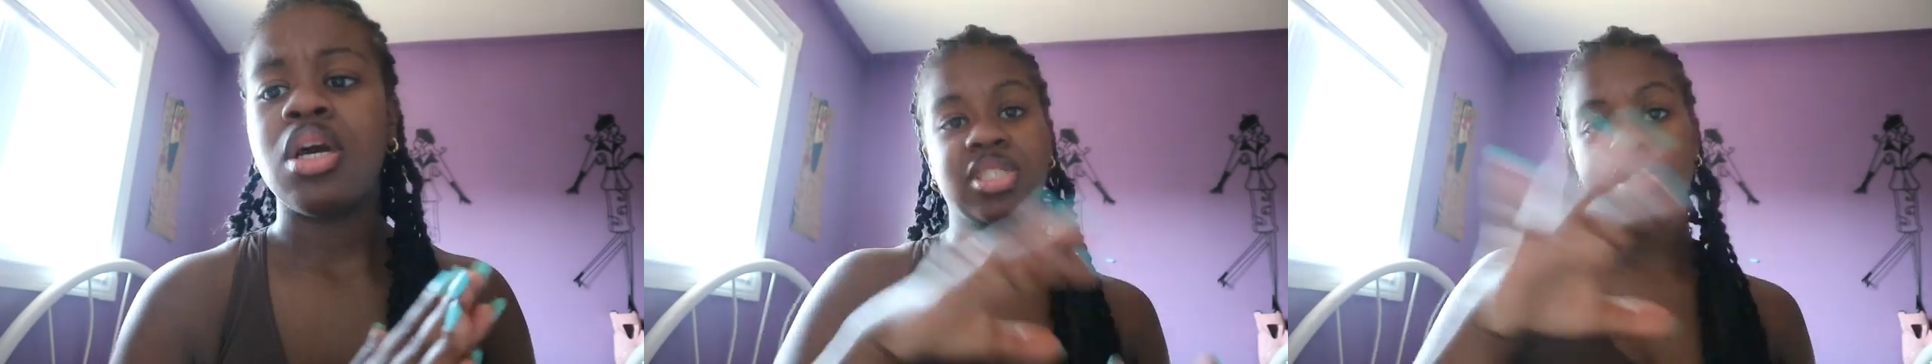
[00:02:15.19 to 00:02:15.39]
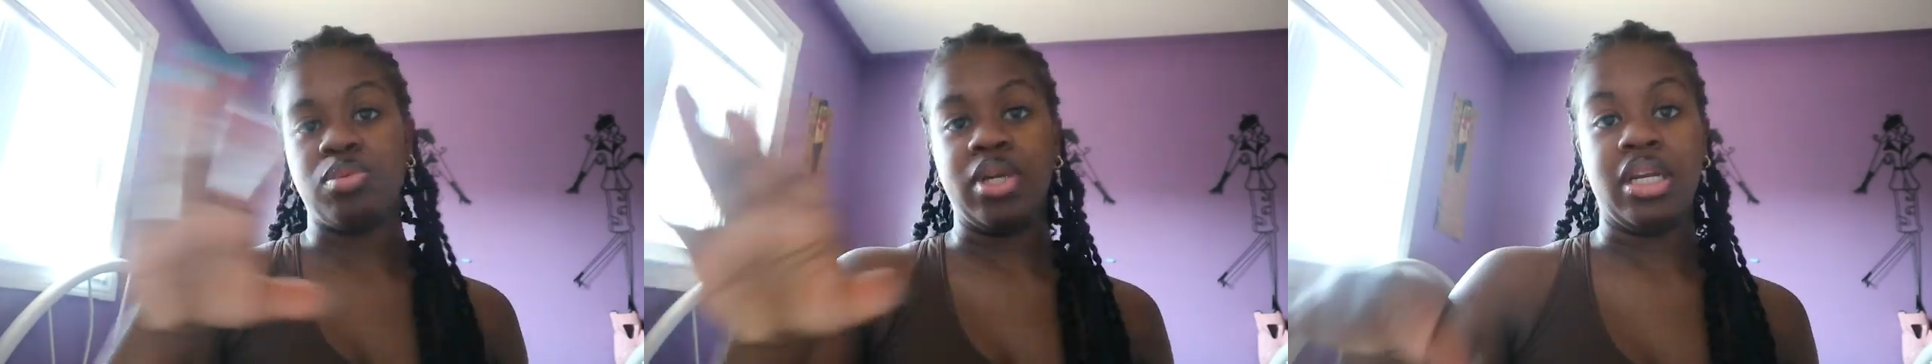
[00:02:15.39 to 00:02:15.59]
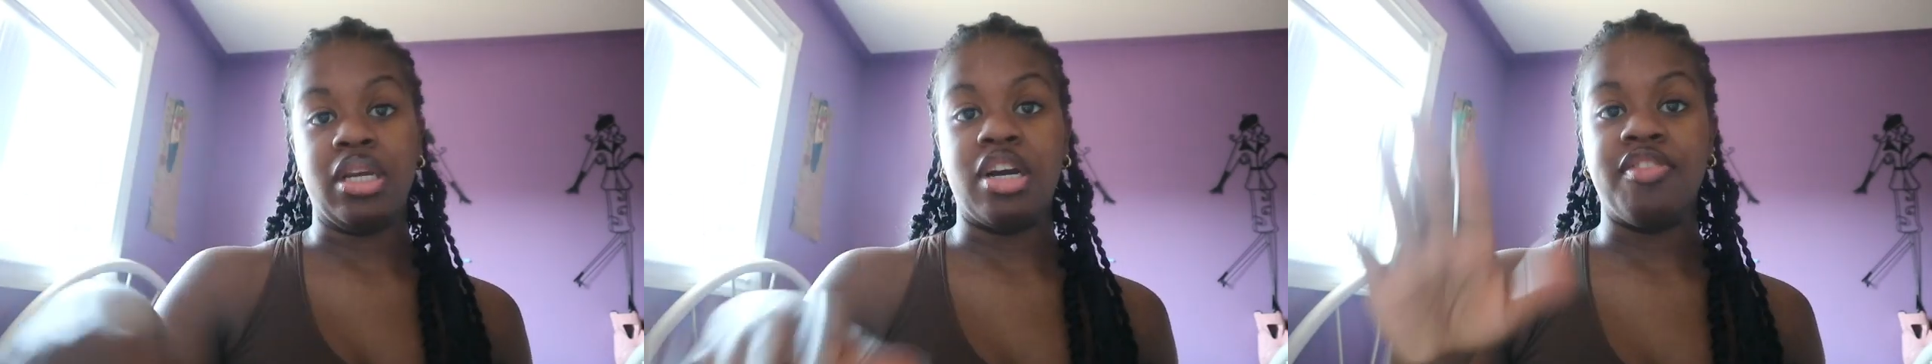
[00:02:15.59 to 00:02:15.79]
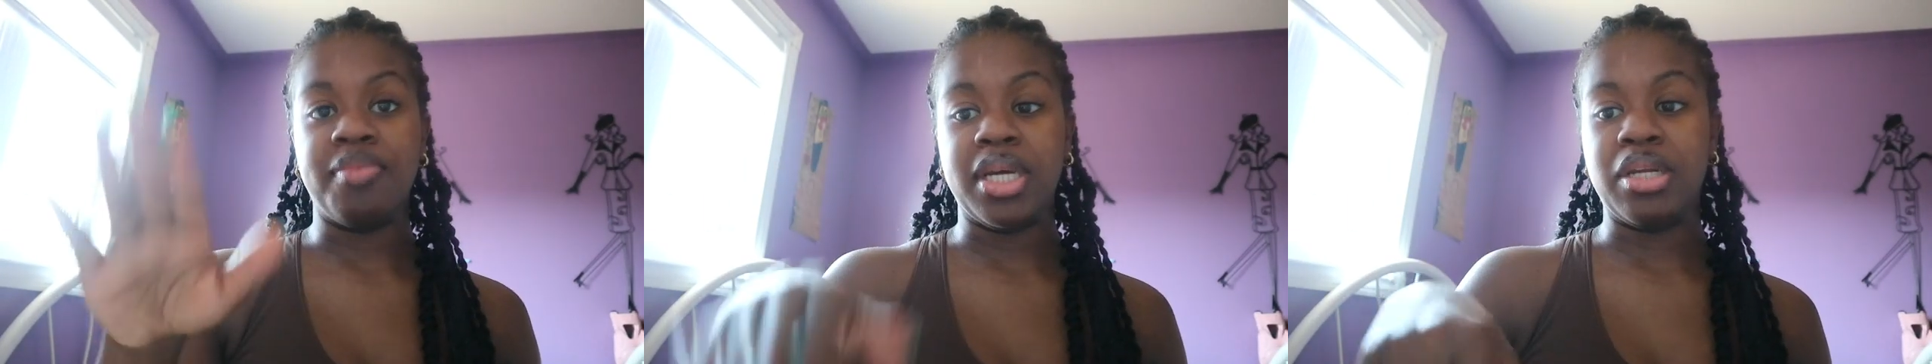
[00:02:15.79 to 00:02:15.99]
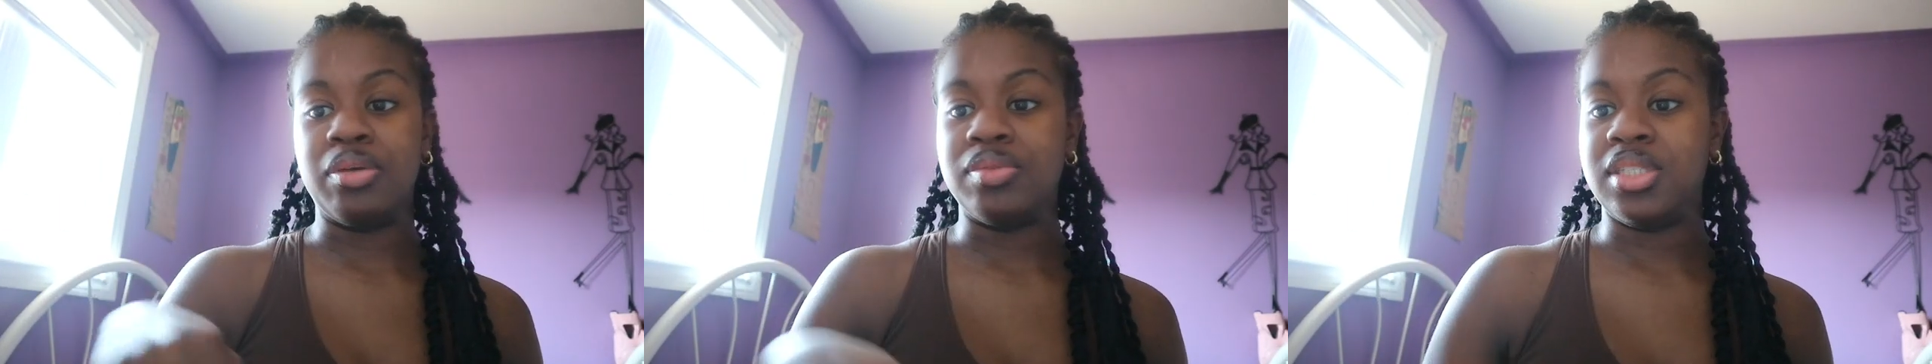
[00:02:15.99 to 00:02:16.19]
I'm just reading off
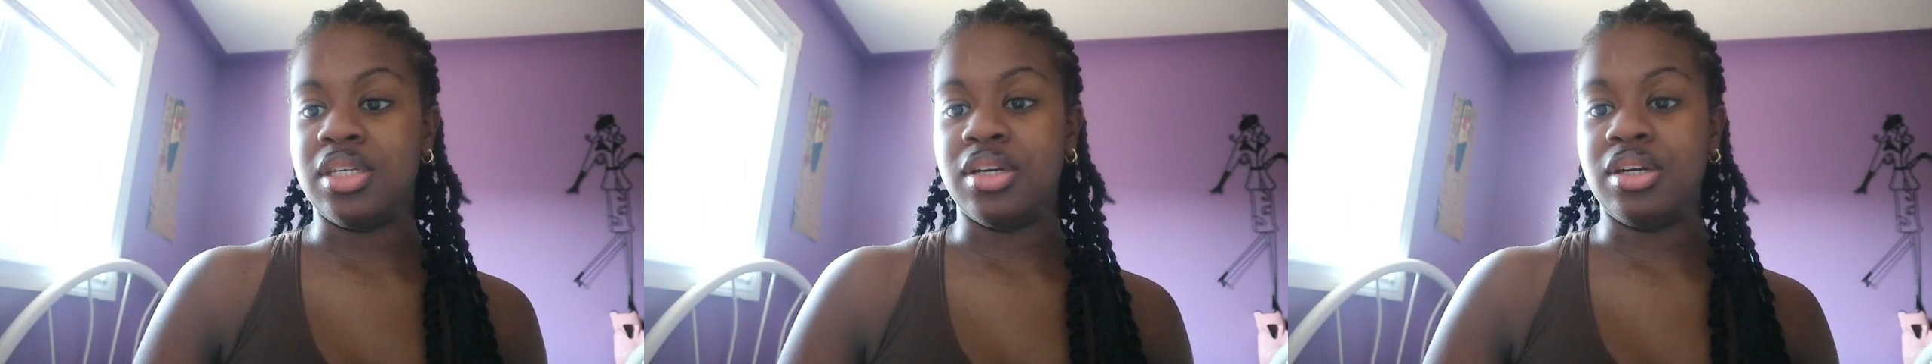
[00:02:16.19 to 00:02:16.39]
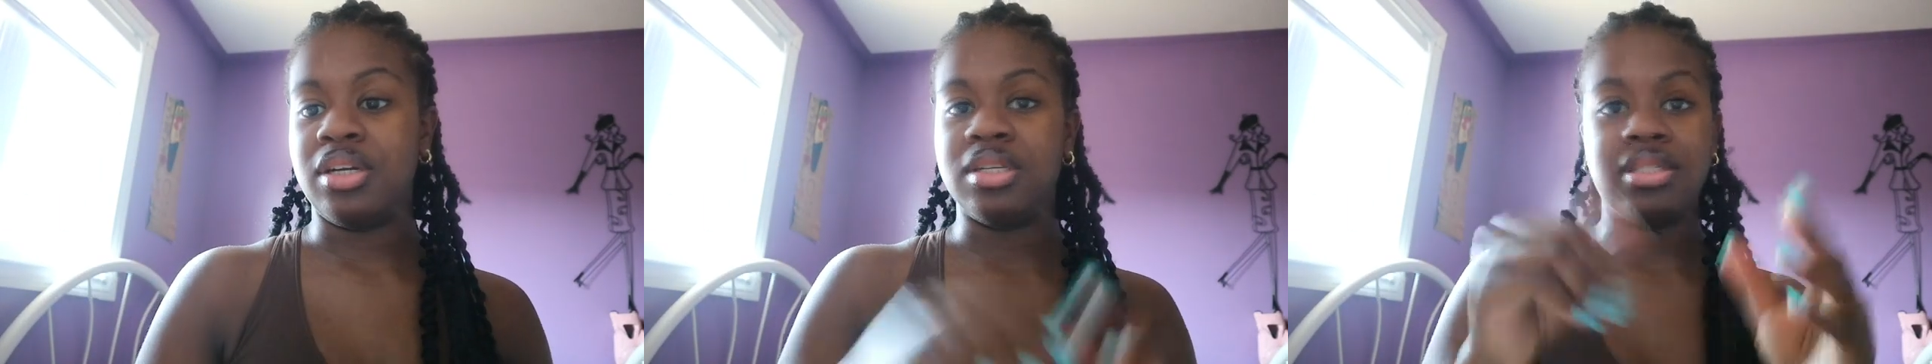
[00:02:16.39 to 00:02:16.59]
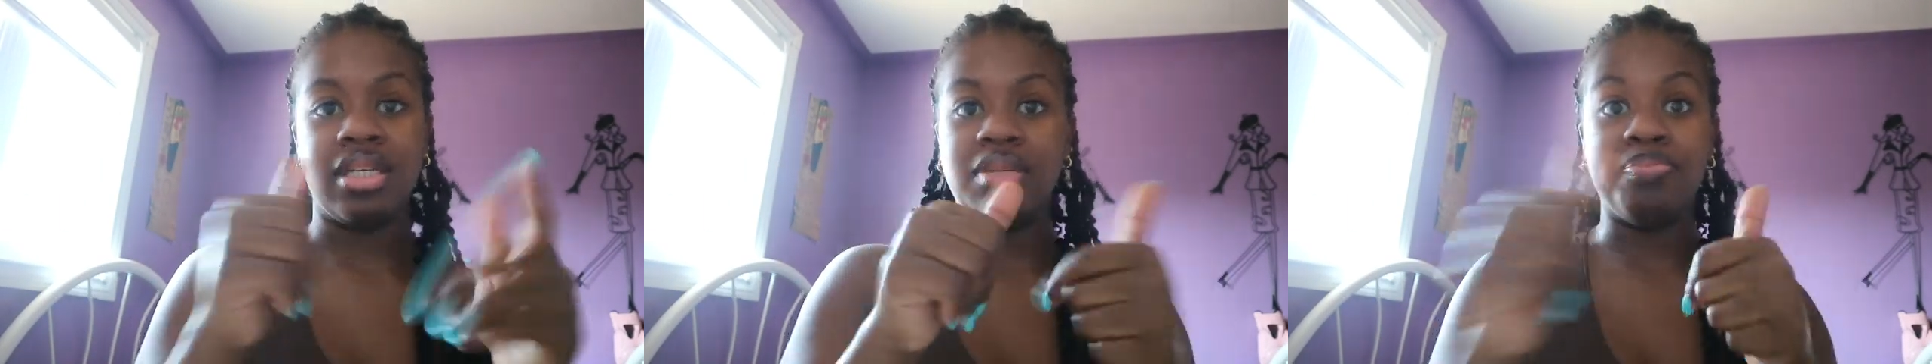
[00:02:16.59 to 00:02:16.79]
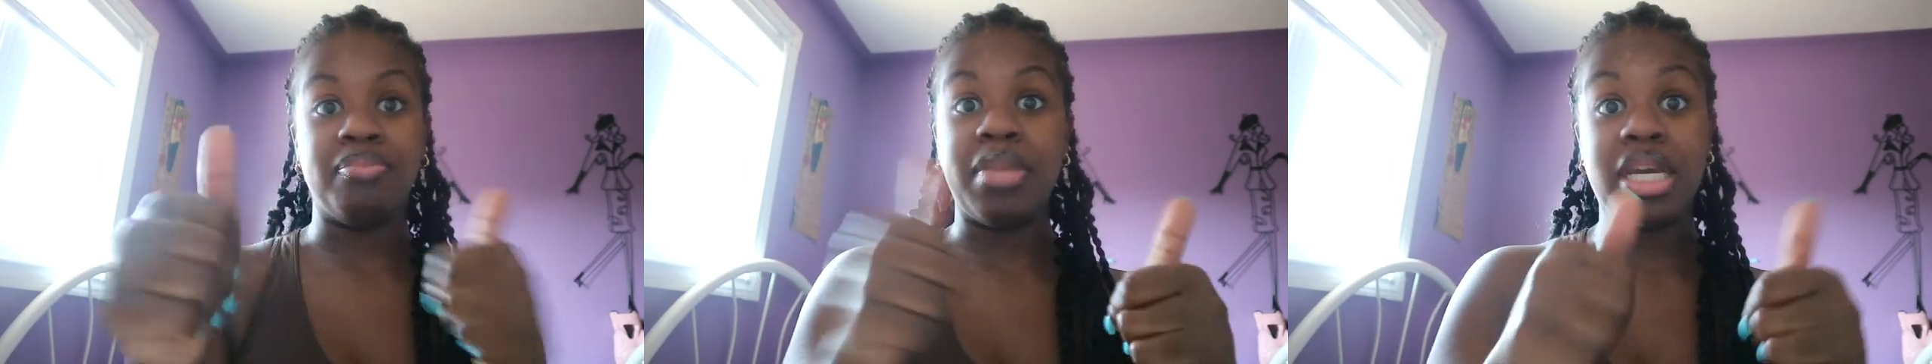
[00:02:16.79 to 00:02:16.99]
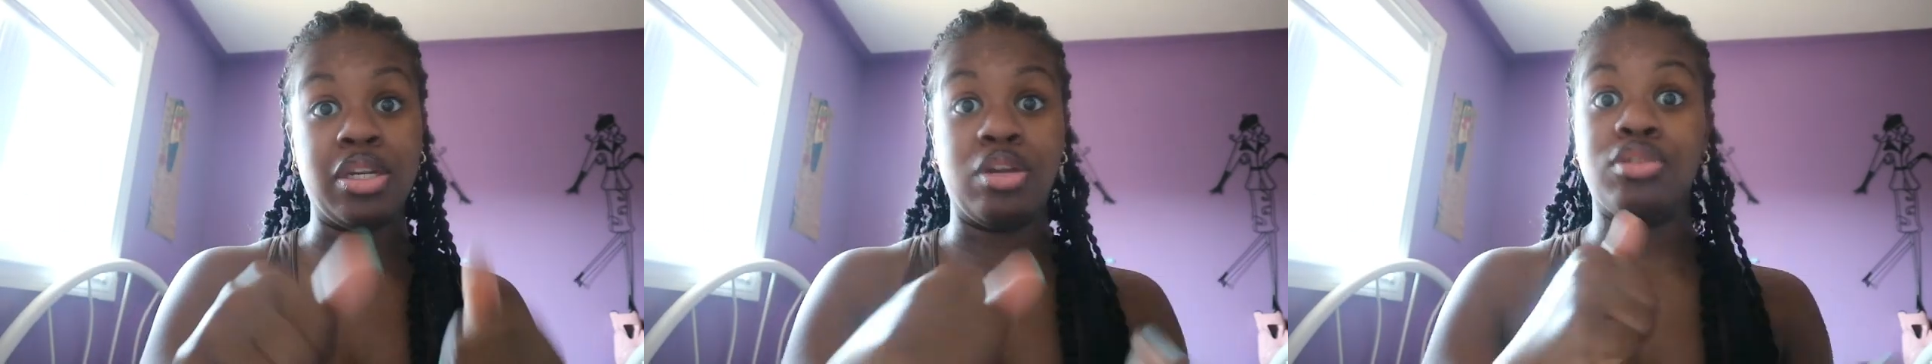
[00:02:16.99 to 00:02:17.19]
my notes here because I
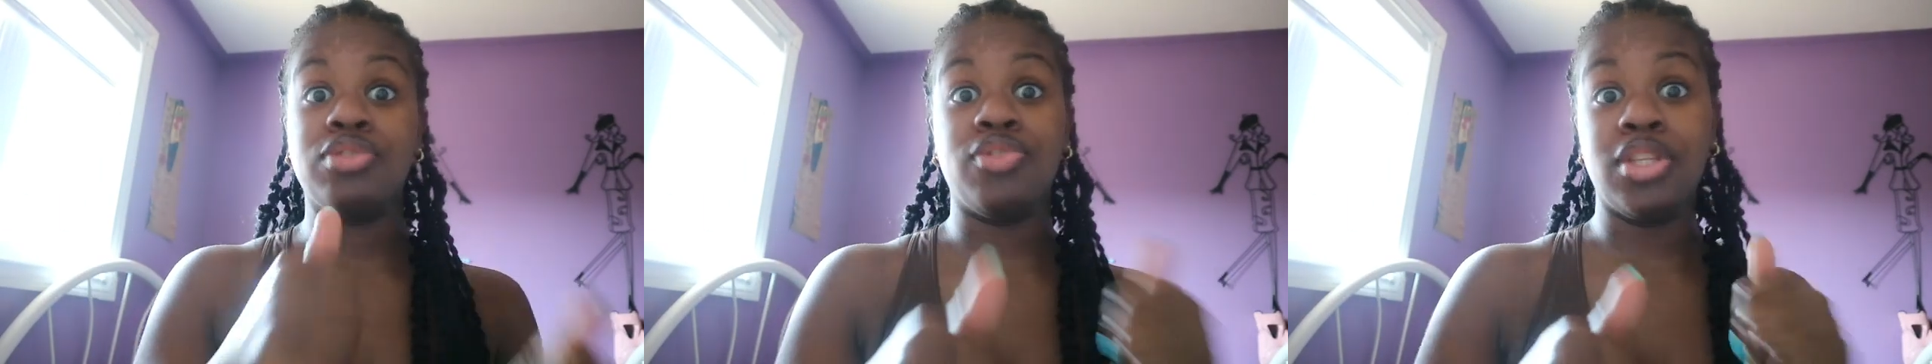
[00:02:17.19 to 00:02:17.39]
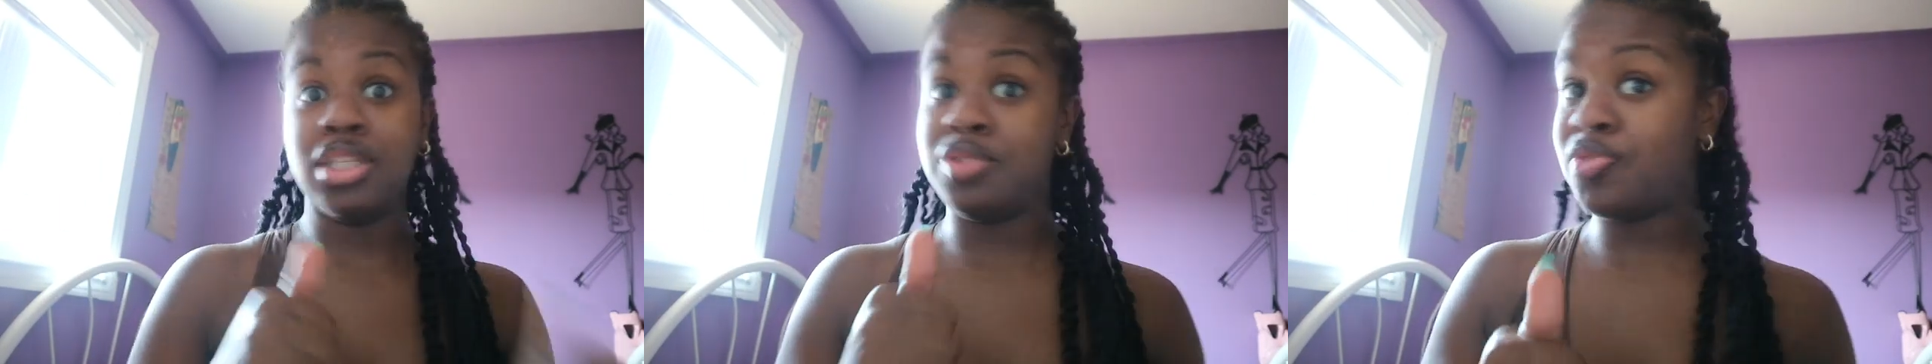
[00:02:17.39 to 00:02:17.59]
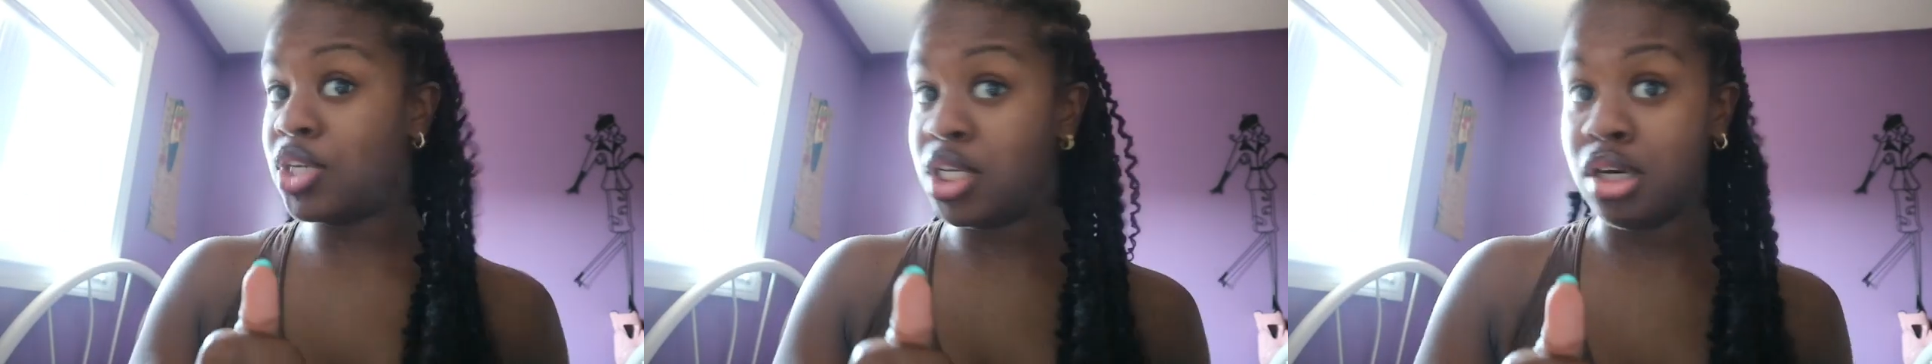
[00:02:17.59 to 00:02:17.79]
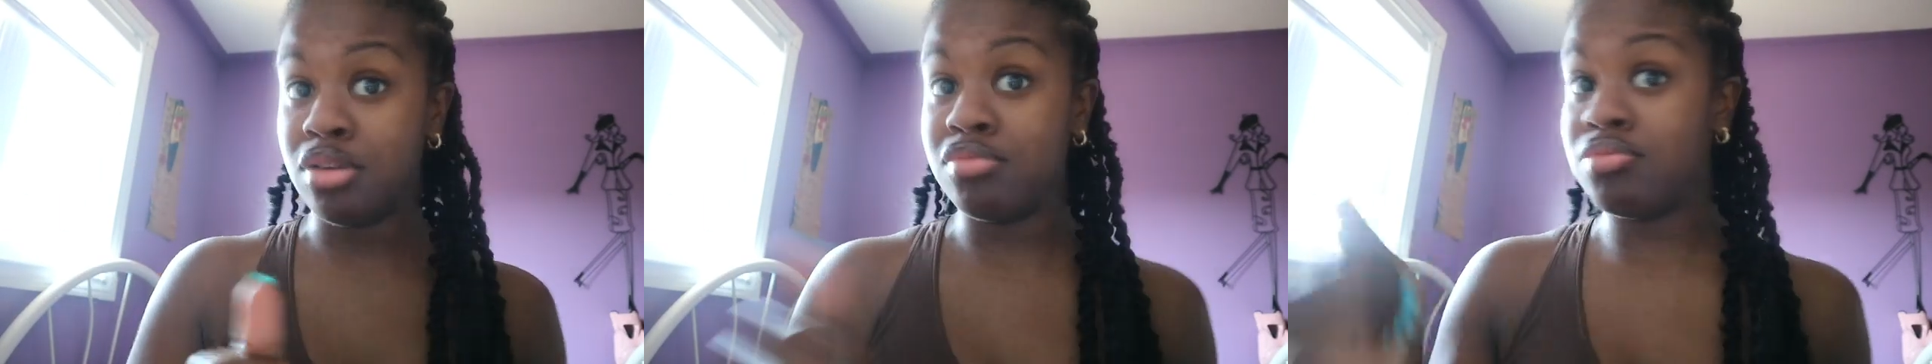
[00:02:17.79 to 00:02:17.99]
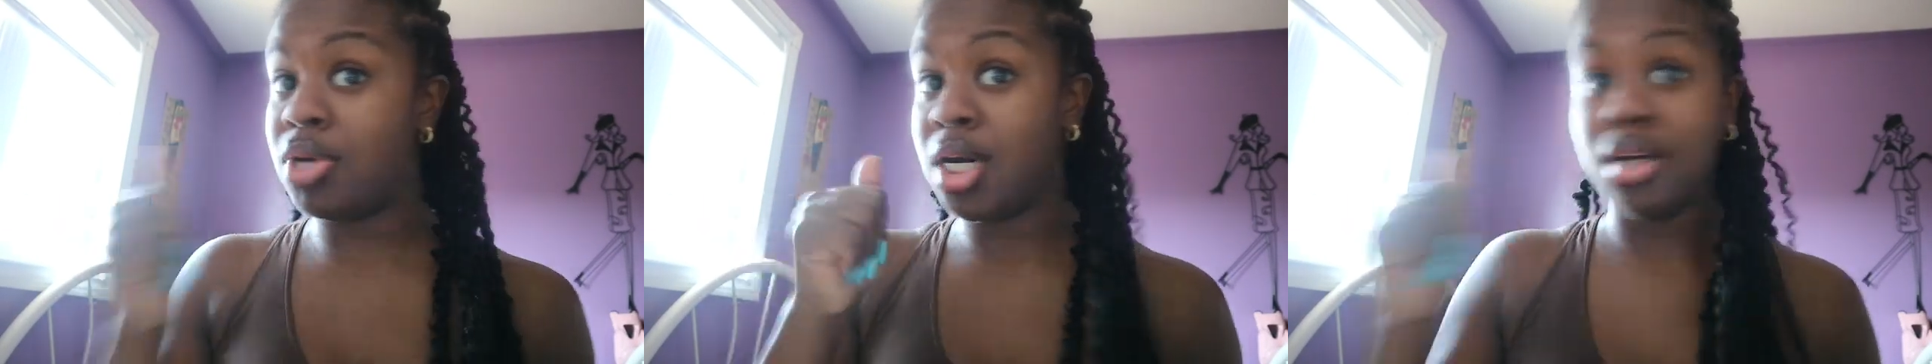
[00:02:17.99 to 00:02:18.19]
made notes for this video.